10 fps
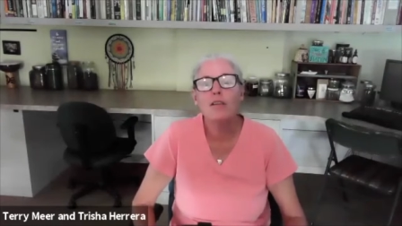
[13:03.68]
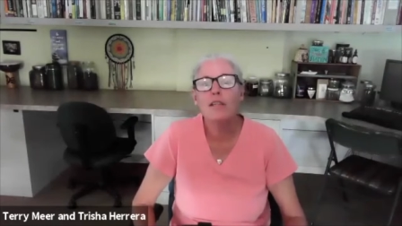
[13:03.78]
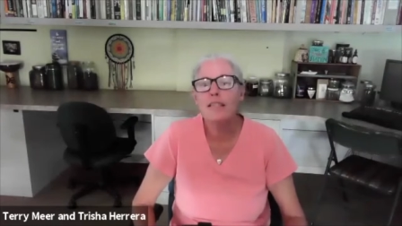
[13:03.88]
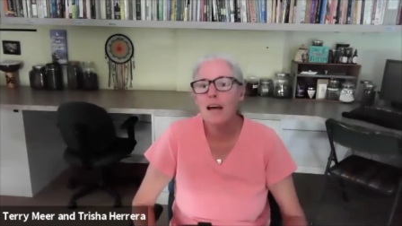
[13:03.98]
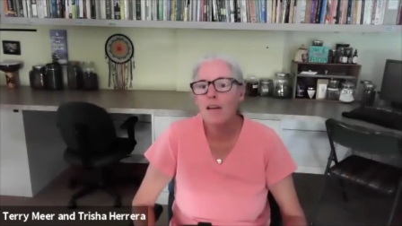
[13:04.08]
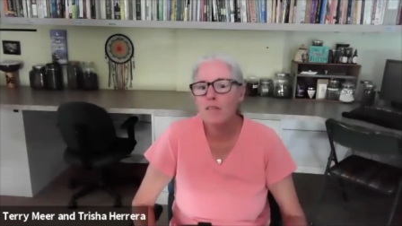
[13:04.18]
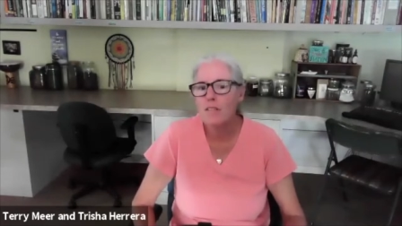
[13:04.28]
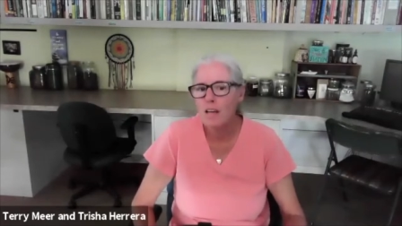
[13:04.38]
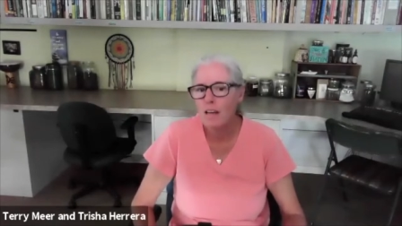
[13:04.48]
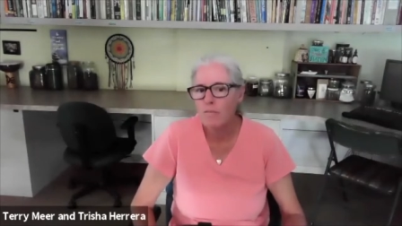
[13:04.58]
south
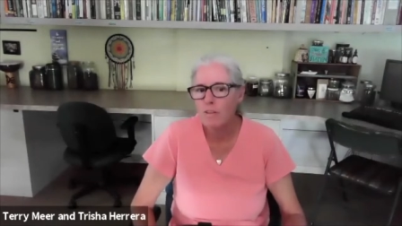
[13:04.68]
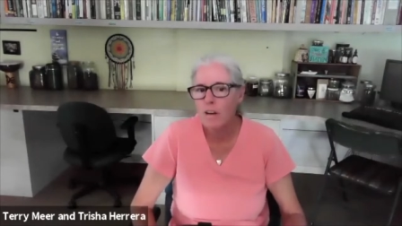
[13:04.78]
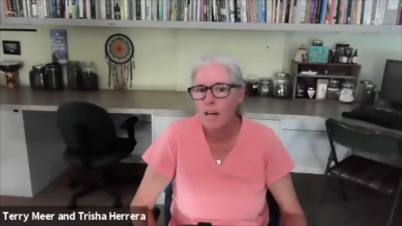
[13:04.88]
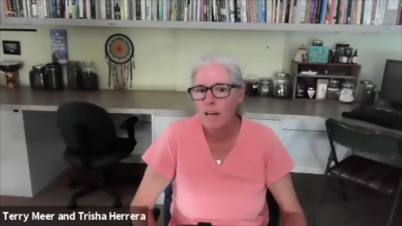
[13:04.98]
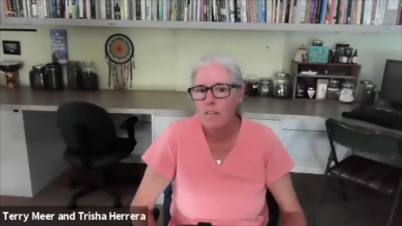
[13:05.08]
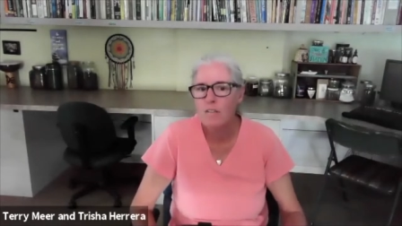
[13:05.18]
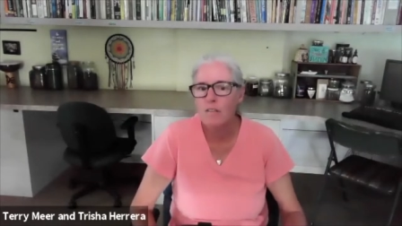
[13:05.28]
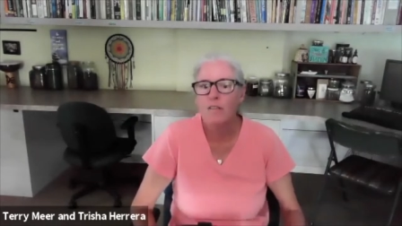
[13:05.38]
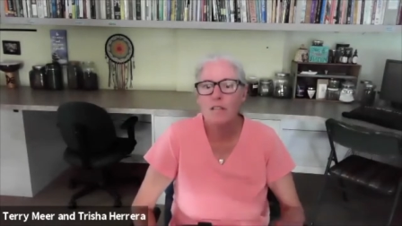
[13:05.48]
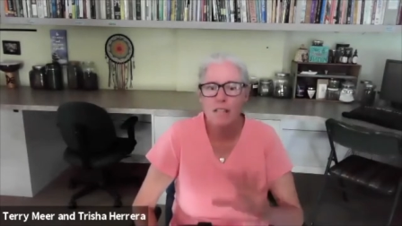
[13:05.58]
side of your house or
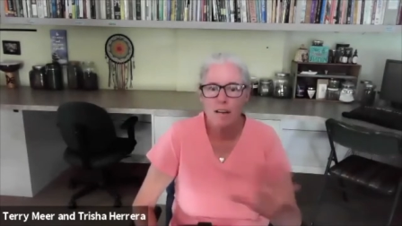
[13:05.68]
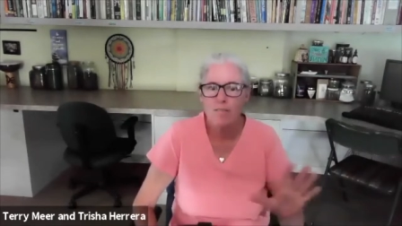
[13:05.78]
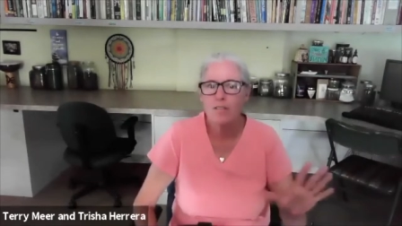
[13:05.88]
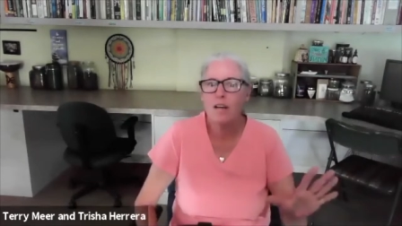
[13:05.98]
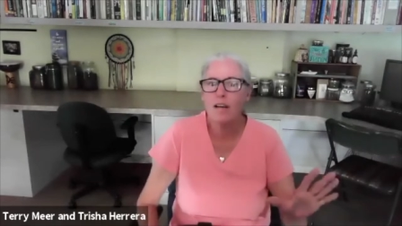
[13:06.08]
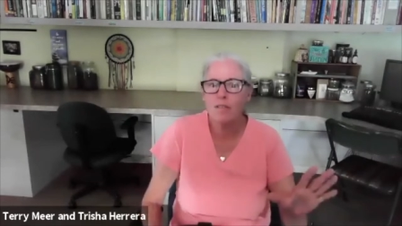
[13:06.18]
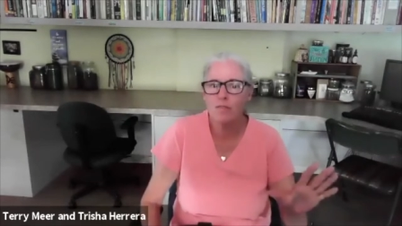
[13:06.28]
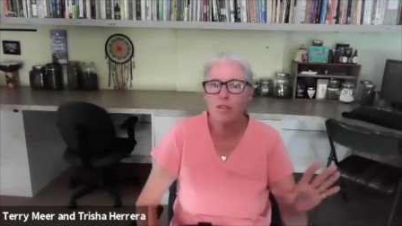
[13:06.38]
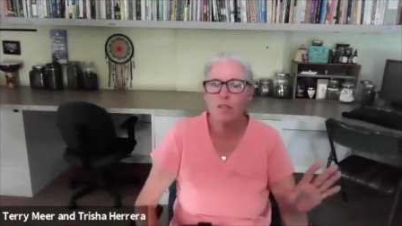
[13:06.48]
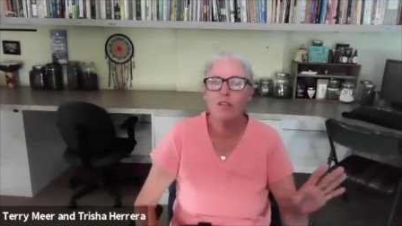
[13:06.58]
on the south side of
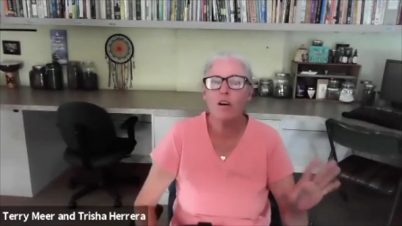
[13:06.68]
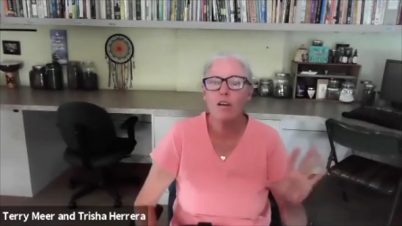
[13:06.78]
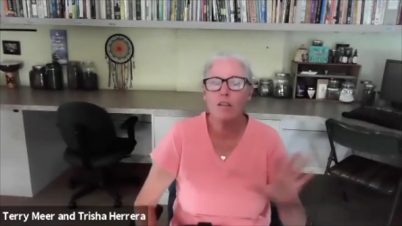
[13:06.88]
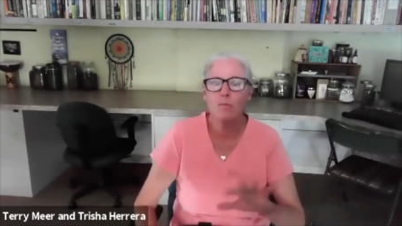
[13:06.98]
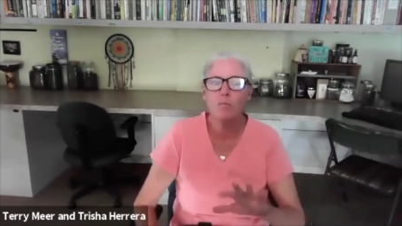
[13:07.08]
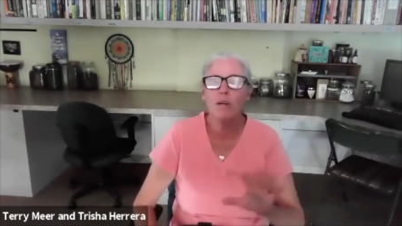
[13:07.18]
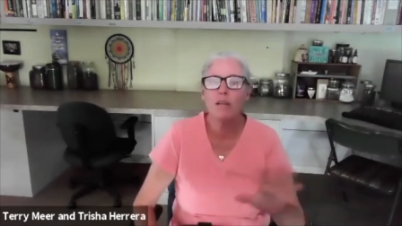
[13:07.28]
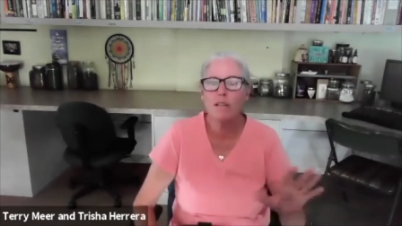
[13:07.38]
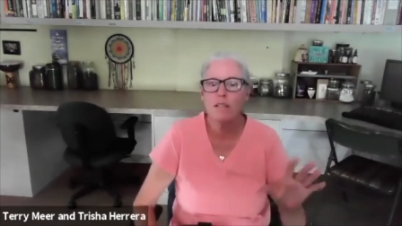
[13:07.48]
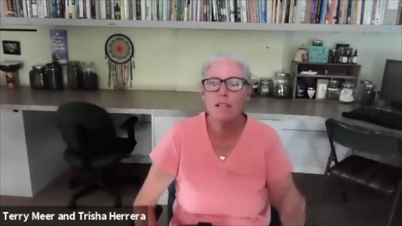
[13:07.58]
your garden, where
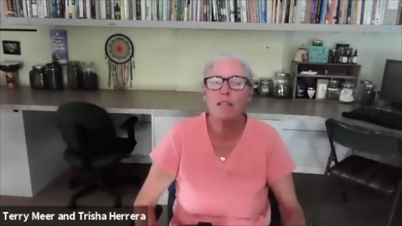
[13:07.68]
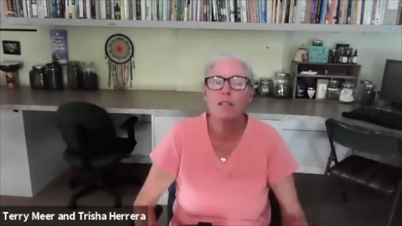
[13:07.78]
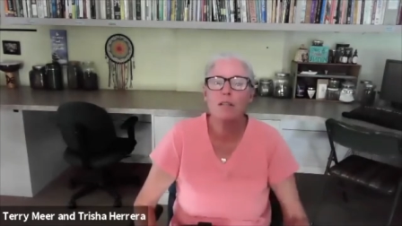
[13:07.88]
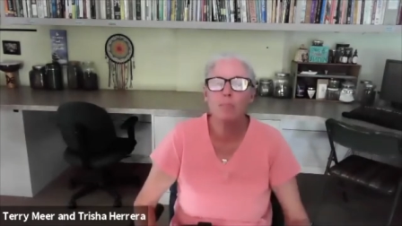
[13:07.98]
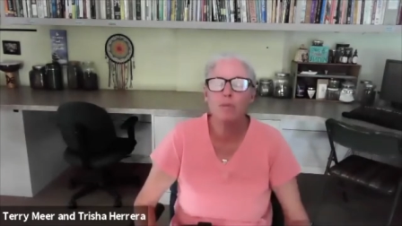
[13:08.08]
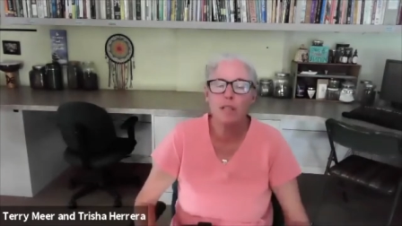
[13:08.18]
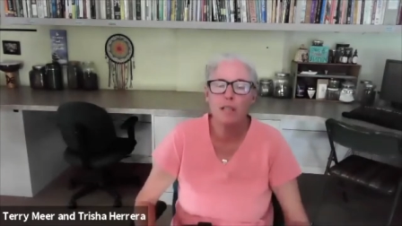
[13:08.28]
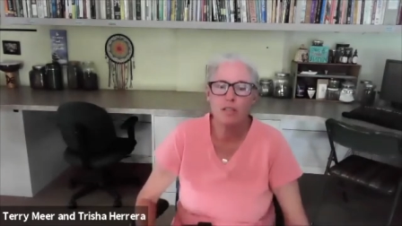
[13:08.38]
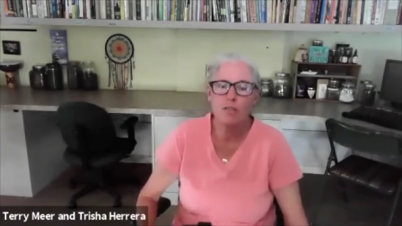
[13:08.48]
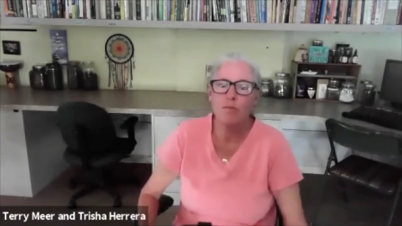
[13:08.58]
it does get some
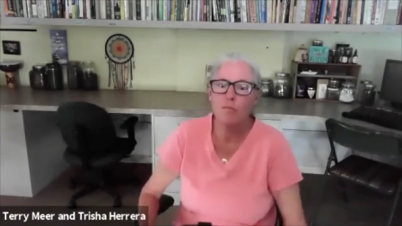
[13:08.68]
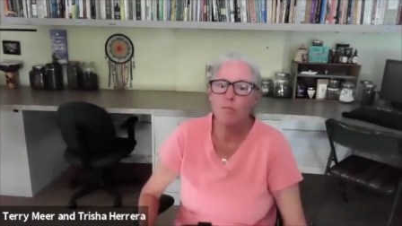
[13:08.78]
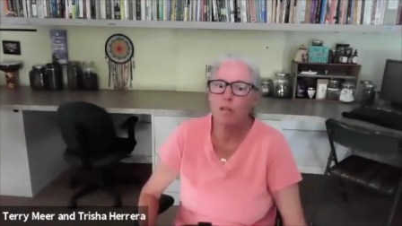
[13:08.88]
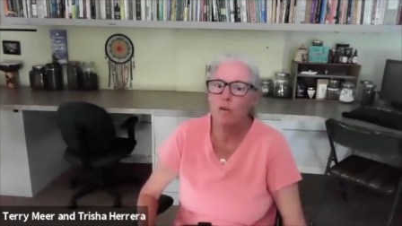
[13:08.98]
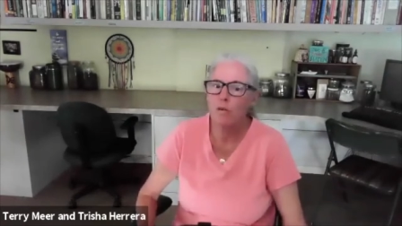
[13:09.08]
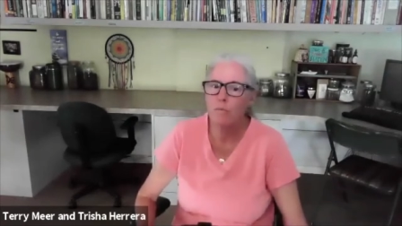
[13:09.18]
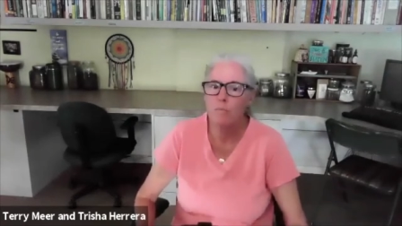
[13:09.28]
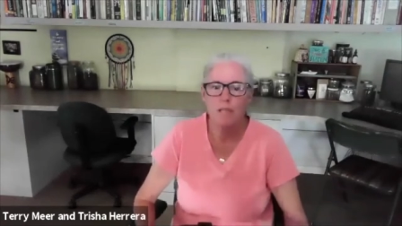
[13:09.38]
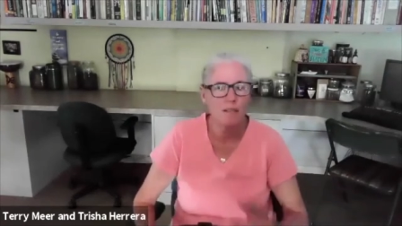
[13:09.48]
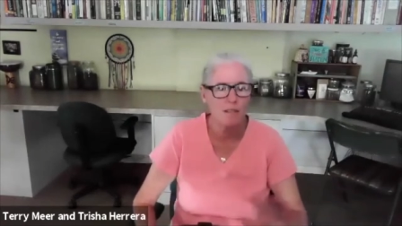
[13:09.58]
protection from the cold,
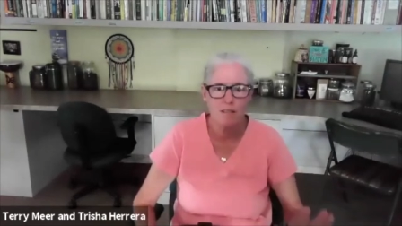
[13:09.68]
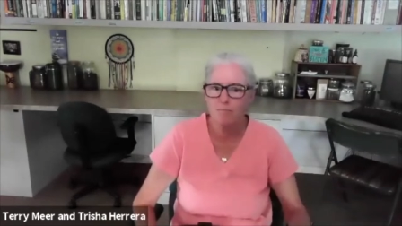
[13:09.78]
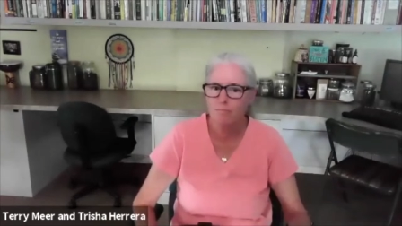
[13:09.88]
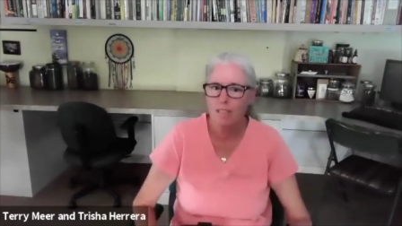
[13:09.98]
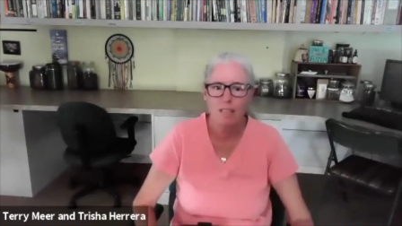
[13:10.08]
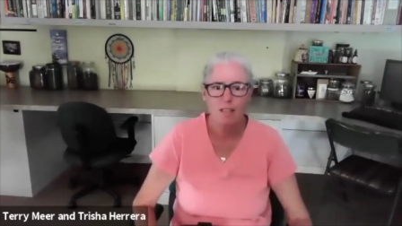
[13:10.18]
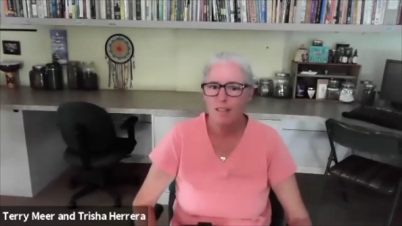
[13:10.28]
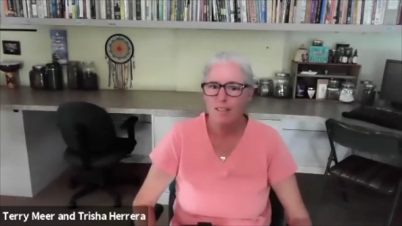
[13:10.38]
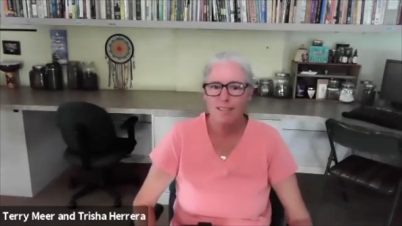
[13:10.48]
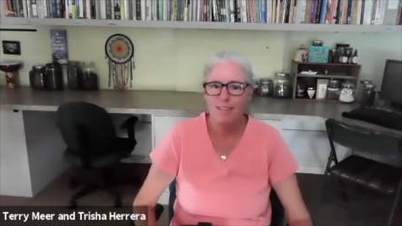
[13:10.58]
because
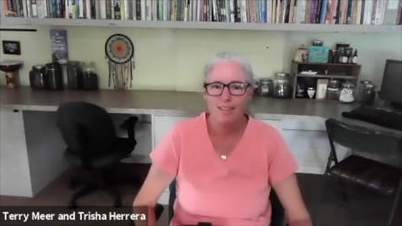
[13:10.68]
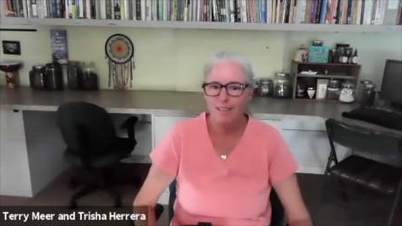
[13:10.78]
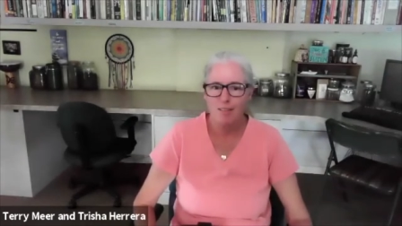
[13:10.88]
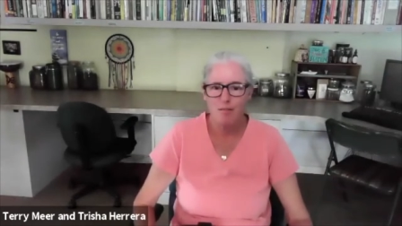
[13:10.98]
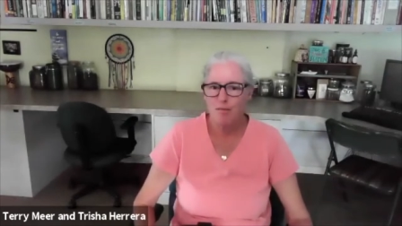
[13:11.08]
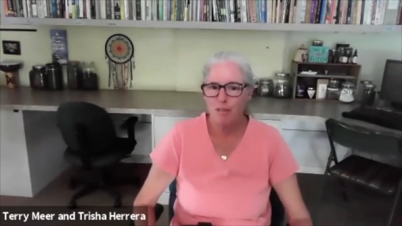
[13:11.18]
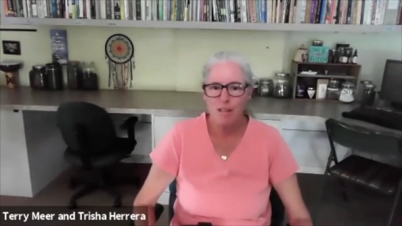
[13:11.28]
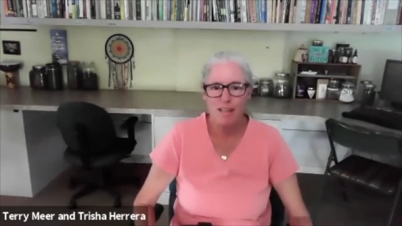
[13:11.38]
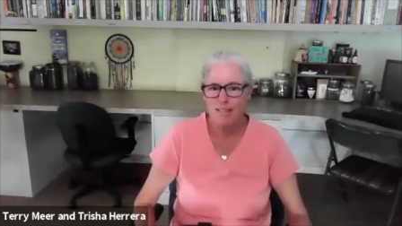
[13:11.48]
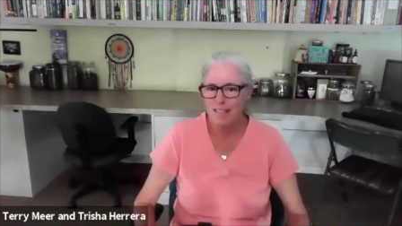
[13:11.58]

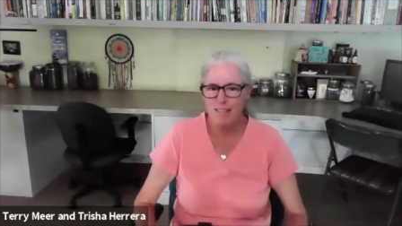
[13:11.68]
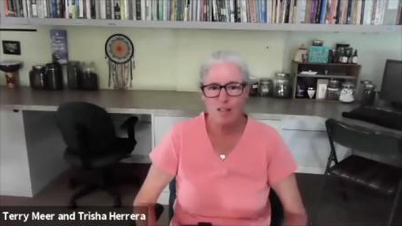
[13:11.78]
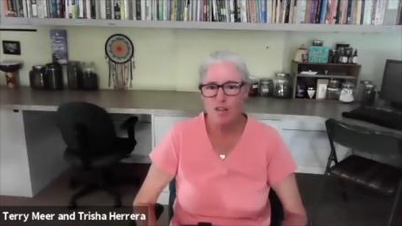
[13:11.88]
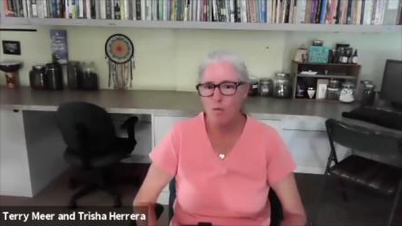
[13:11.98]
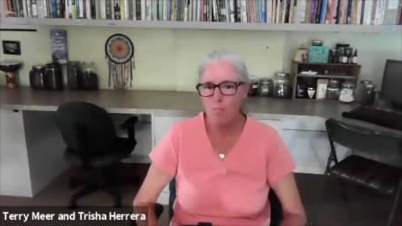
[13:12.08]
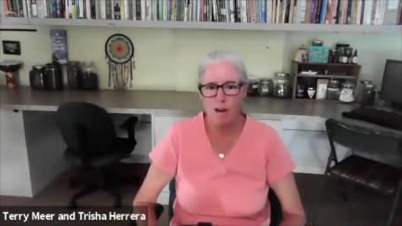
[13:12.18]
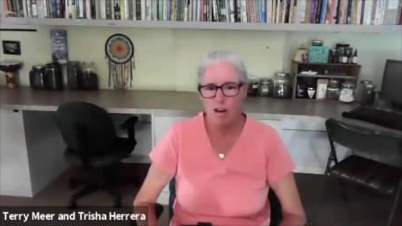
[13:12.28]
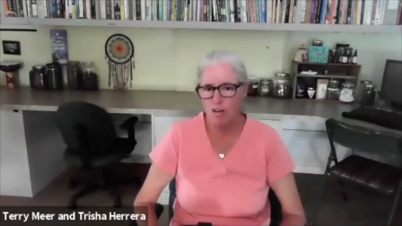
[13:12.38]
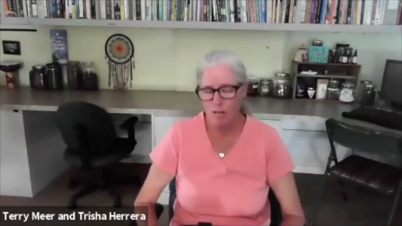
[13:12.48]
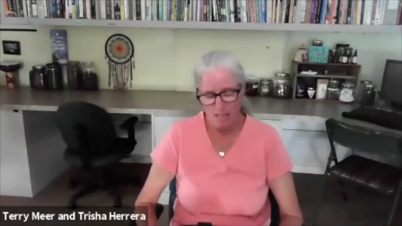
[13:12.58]
freeze is no bueno.